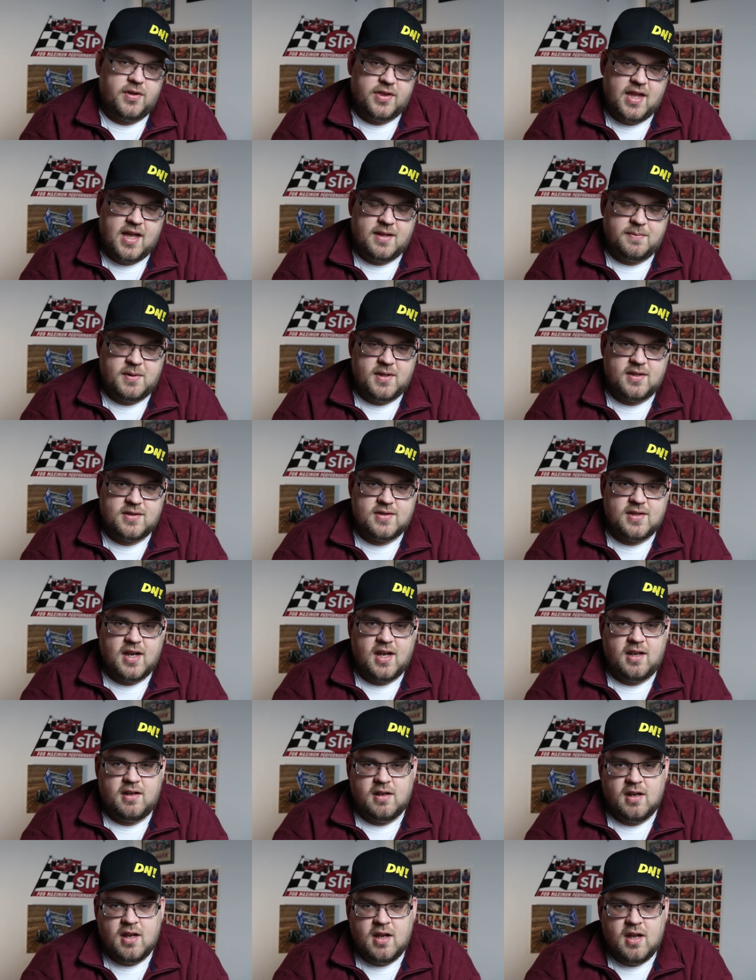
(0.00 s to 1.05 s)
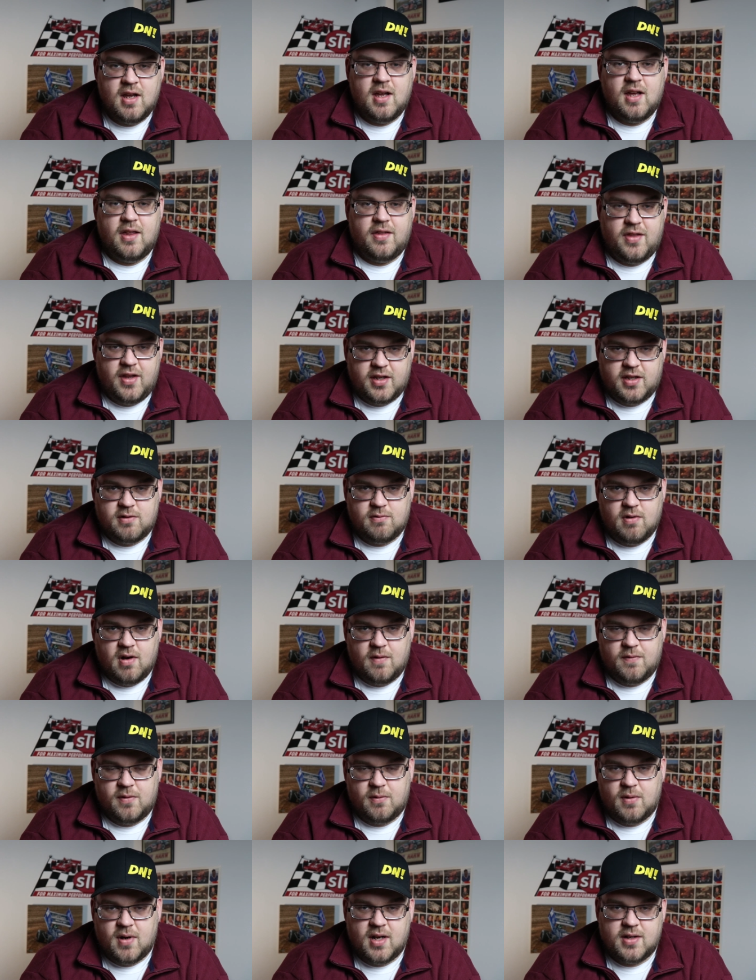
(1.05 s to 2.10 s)
With that being said, thank you all
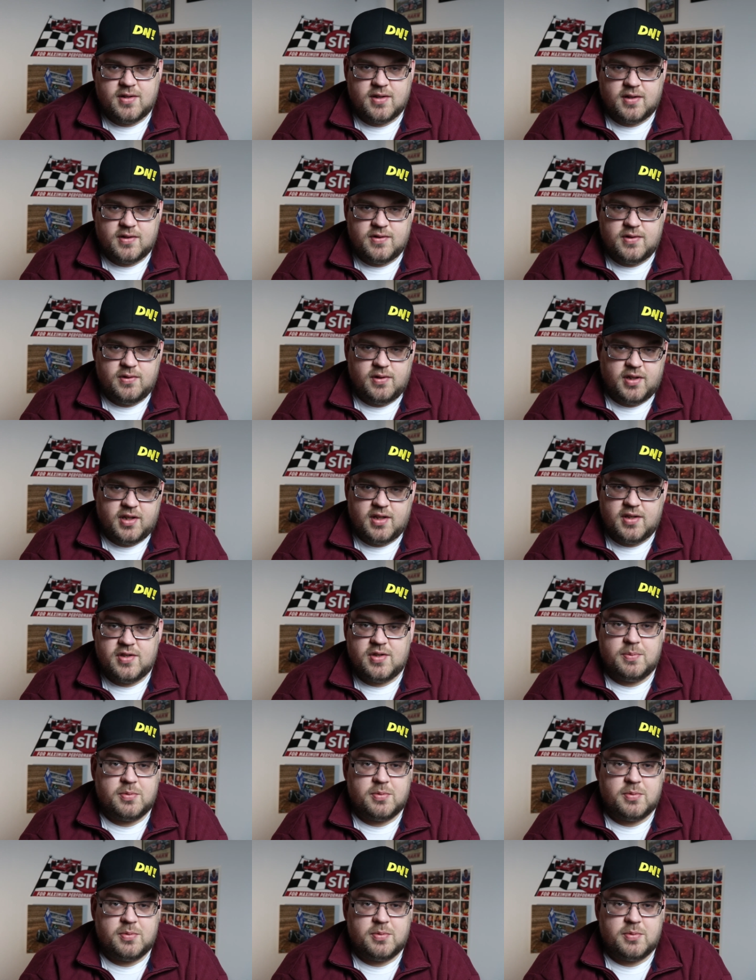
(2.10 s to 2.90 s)
for watching and tuning in.